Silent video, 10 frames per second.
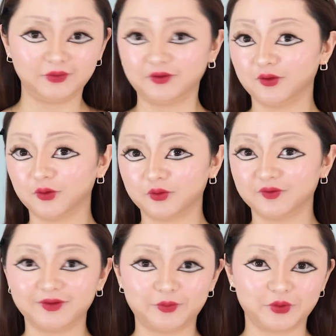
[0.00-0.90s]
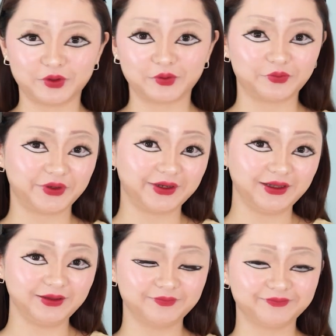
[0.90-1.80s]
Does it look similar
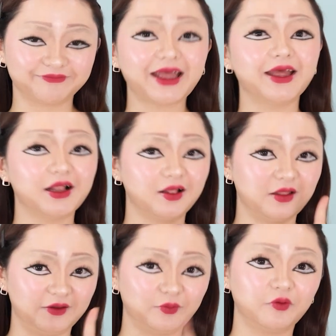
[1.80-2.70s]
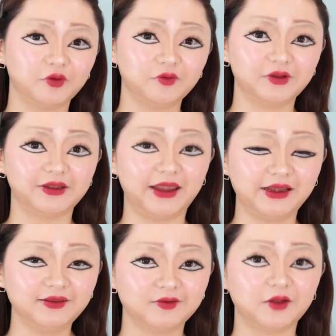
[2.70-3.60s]
already? Let's move on to the
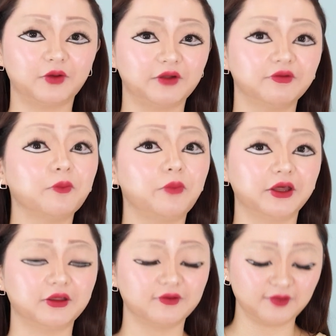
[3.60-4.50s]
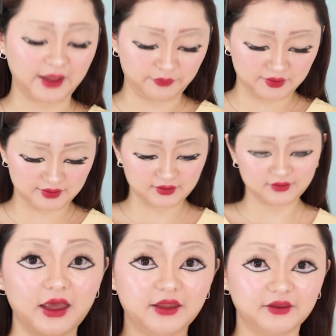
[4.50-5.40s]
next and one of the biggest steps,
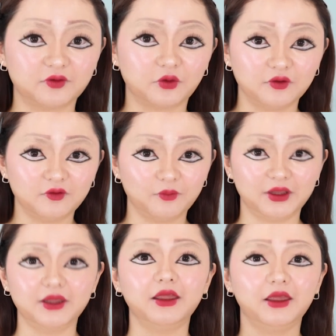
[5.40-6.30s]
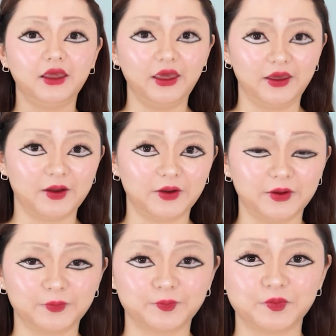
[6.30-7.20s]
and that's going to be hair.
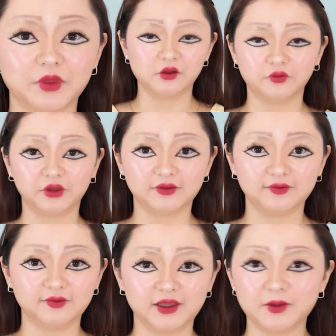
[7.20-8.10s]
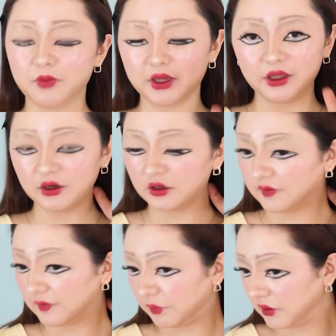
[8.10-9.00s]
As you can see, my hair
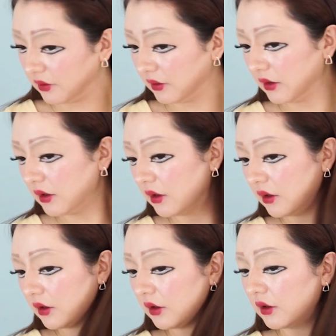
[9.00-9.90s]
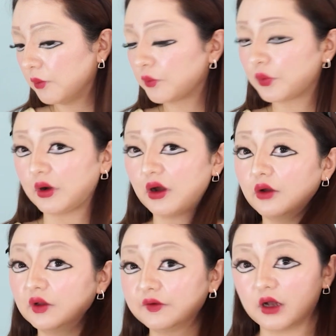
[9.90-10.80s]
is a bit brownish